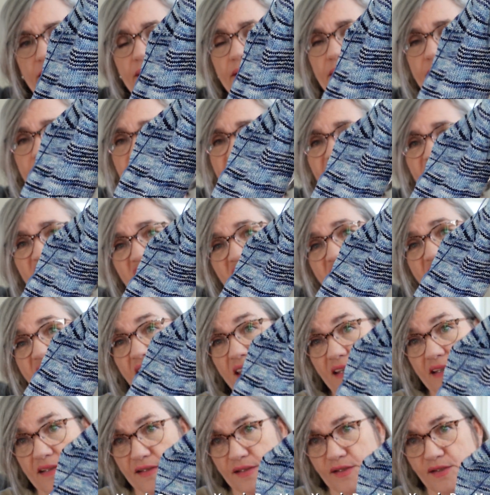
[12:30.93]
knit a
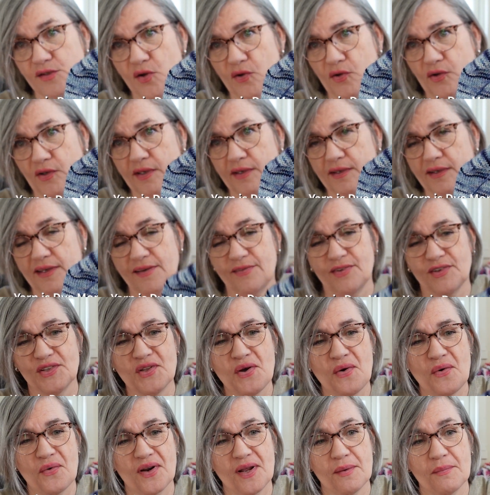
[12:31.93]
second sock, if you
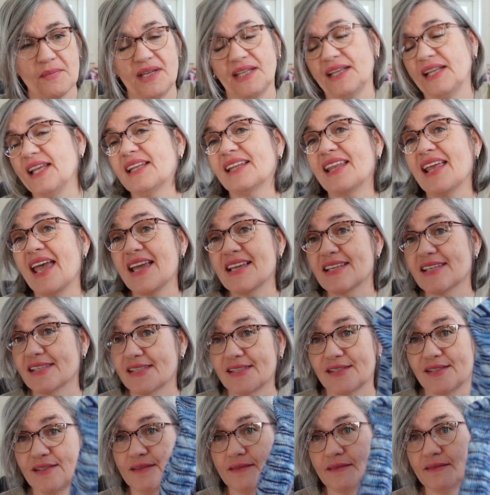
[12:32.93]
know what I mean. It
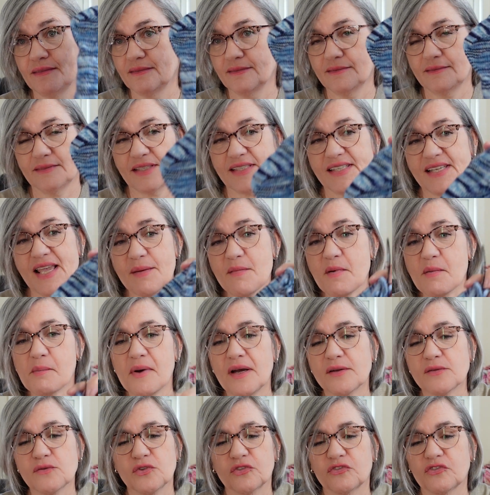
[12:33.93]
takes the same
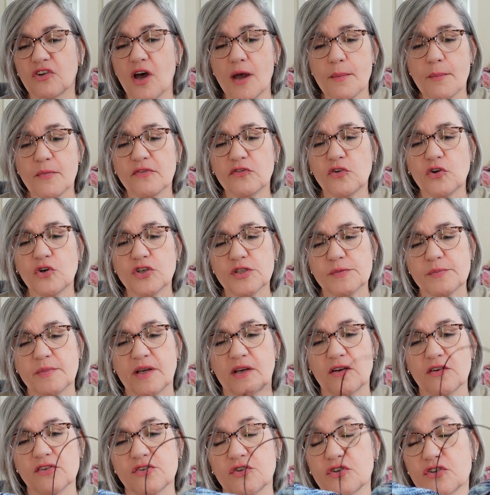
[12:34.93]
amount of time, of course,
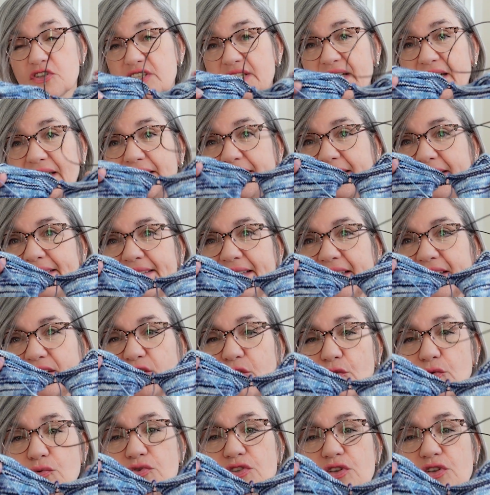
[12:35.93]
because you're still knitting 2